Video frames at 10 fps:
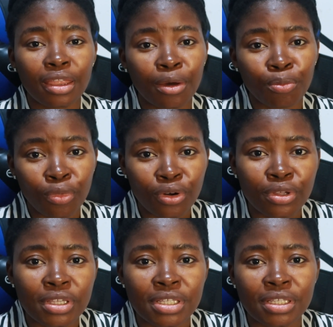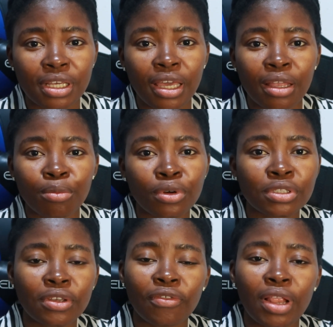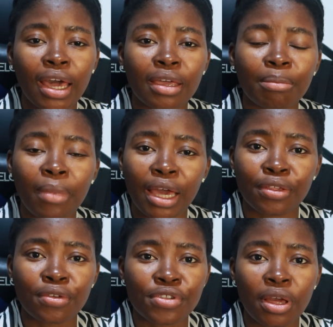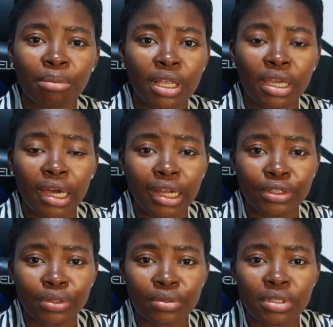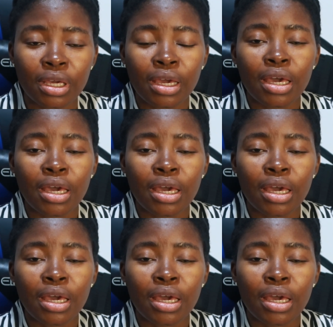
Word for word: the most in most of like my social media handles